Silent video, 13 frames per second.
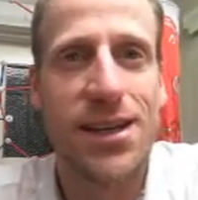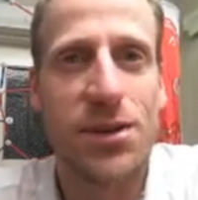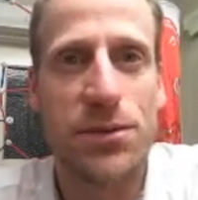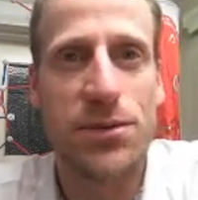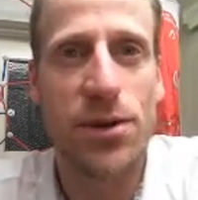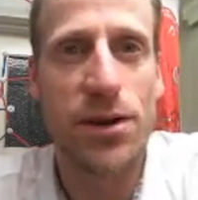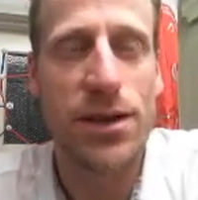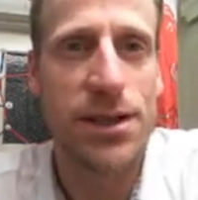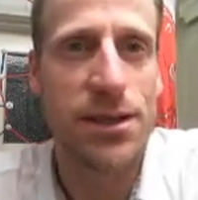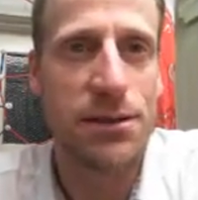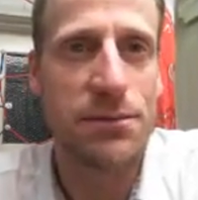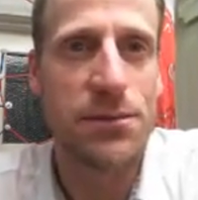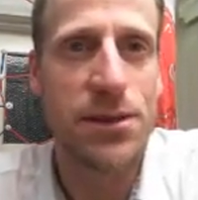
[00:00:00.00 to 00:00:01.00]
we've got
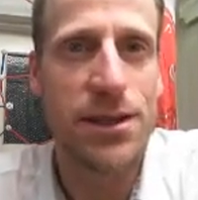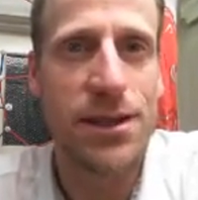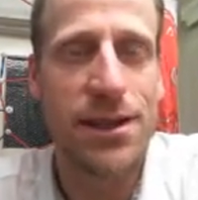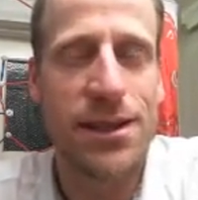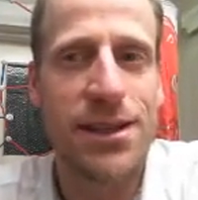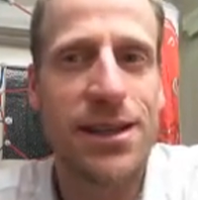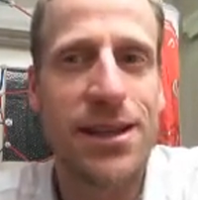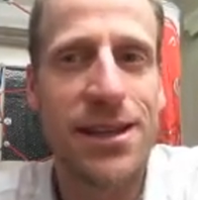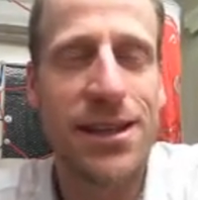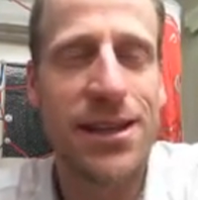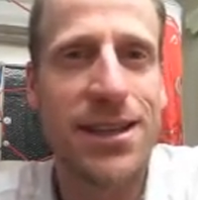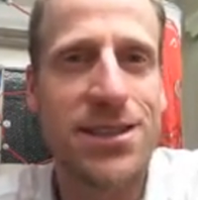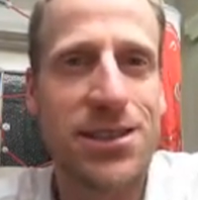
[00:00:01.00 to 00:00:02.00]
here an
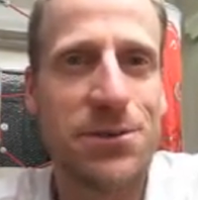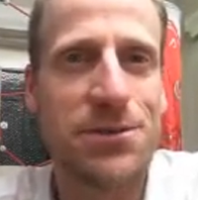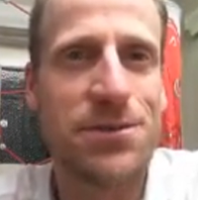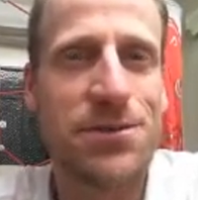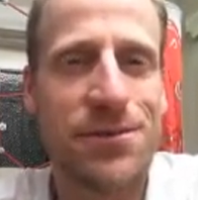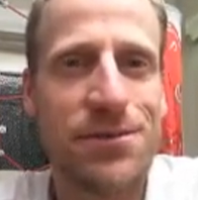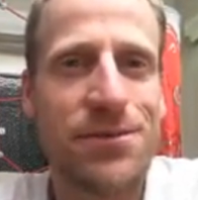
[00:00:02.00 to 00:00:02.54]
indication of